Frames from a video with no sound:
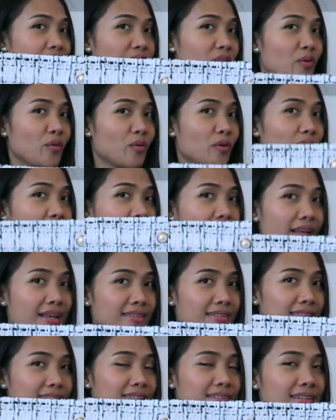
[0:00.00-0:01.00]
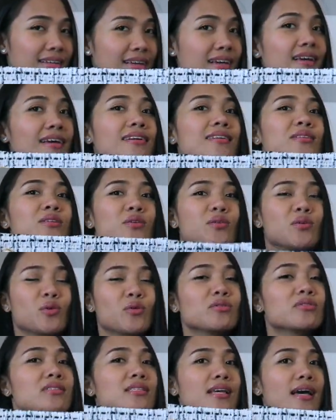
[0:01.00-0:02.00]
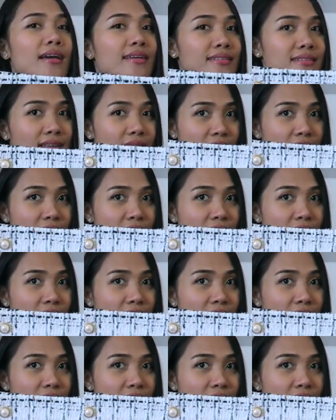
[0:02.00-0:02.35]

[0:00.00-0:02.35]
if you are S. So don't size